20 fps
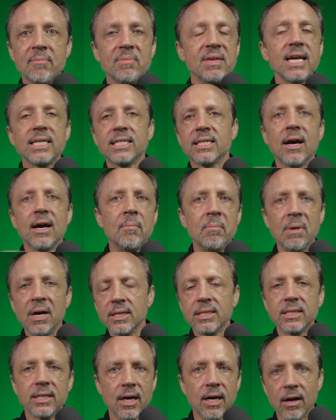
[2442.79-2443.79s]
Yes,
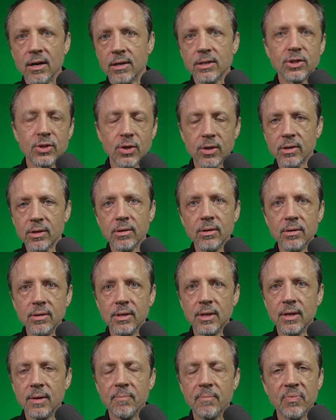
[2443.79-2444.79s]
amongst our circle,
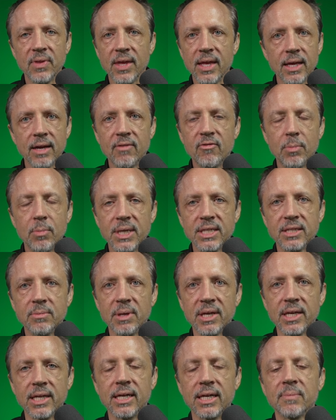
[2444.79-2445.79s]
everybody's a
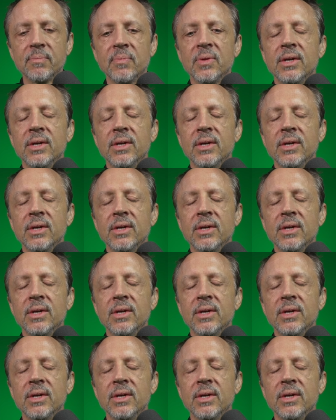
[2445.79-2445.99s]
billionaire,